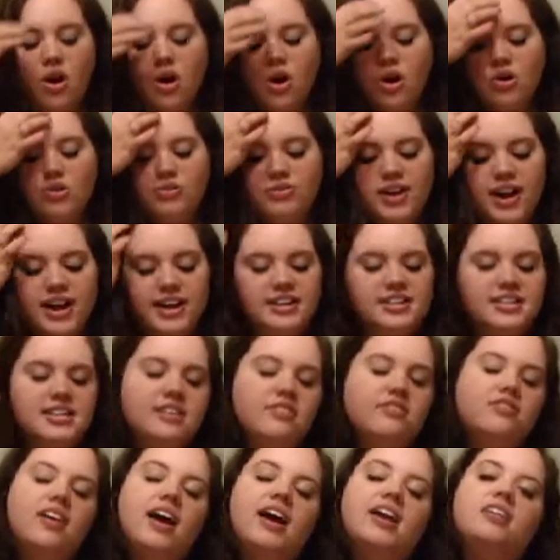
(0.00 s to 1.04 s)

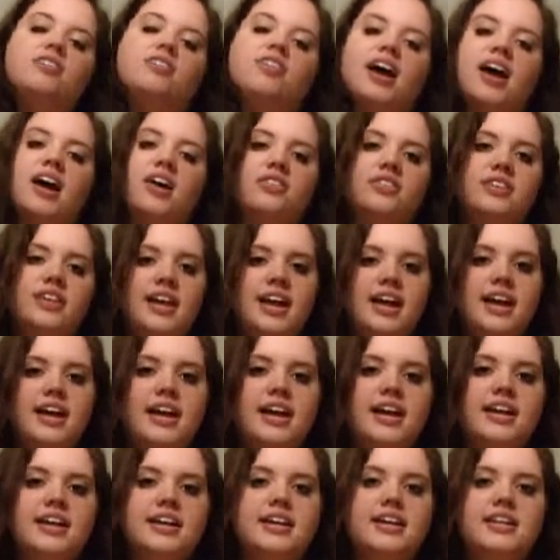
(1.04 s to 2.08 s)
thought it was about the
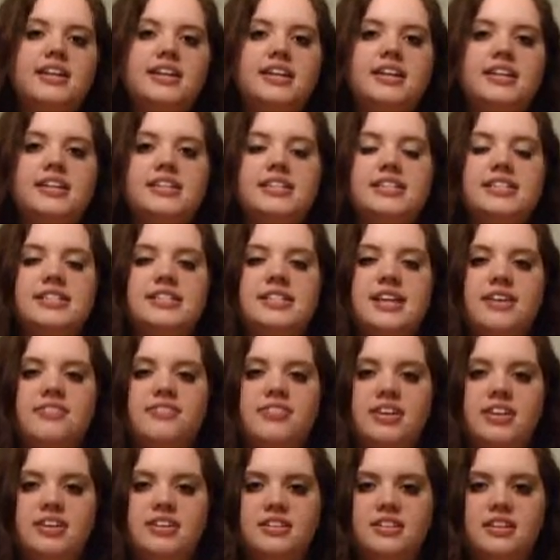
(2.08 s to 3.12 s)
same as
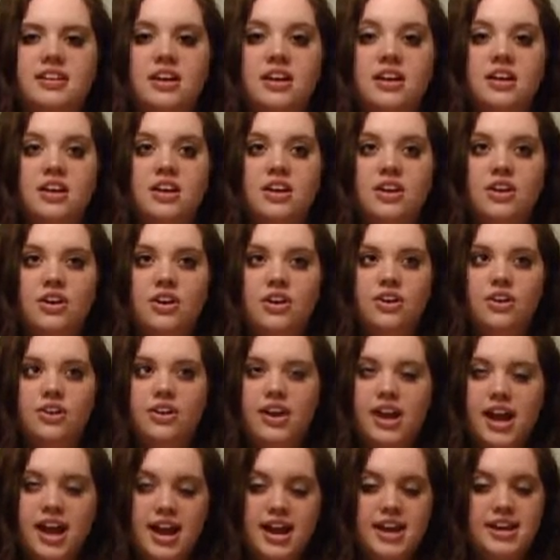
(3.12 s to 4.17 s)
regular Scattergories.
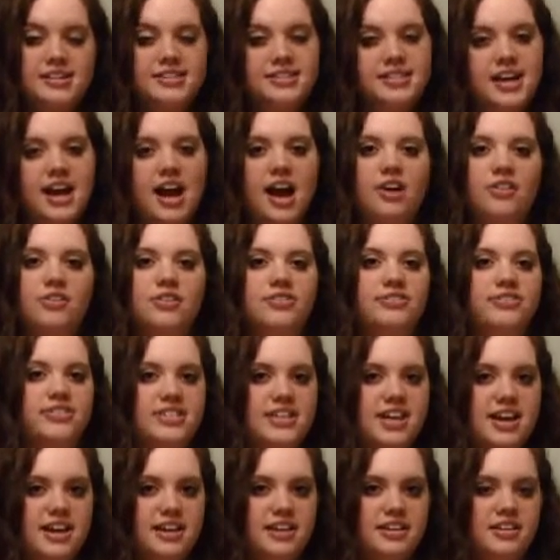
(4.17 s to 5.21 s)
And
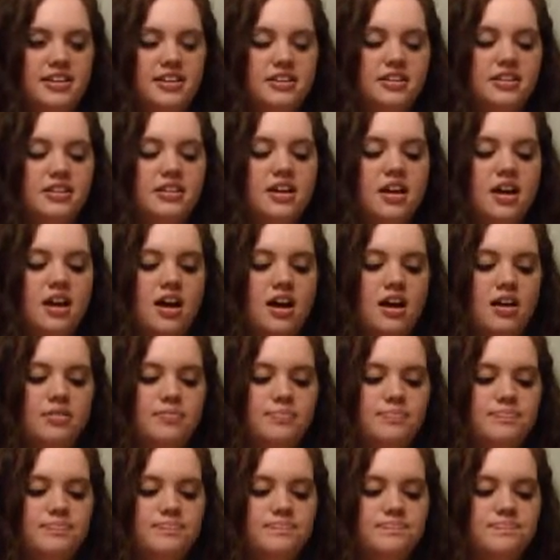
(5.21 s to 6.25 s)
we all ranked it
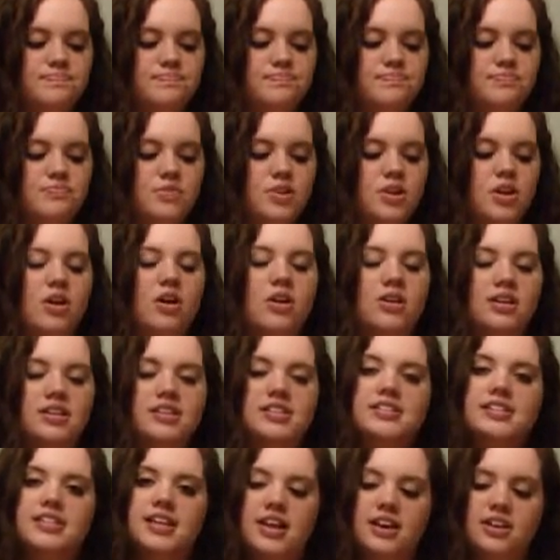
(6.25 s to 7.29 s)
right around
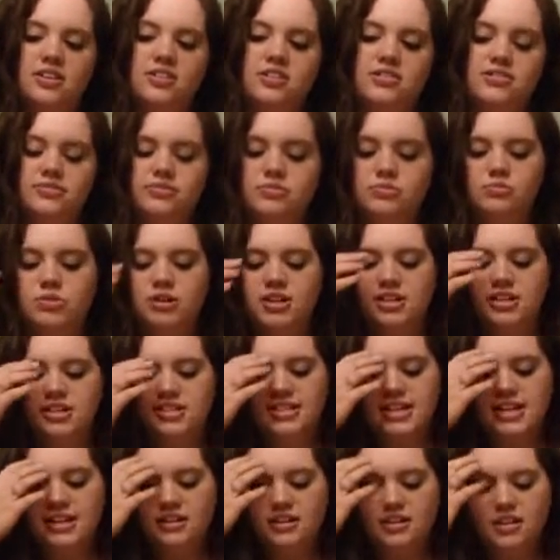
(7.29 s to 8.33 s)
a
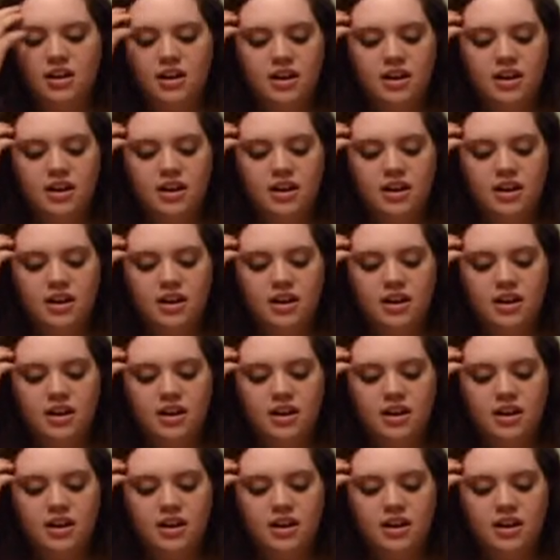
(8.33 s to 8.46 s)
7